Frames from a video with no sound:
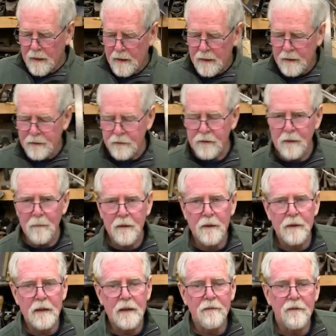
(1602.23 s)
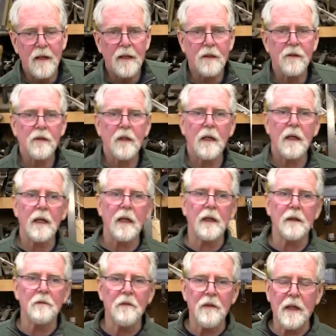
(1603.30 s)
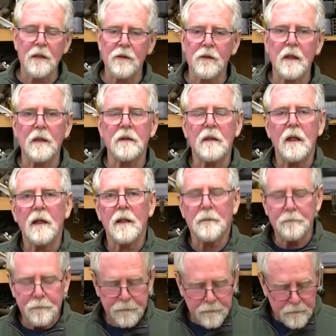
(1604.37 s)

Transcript: and some of the defects and things that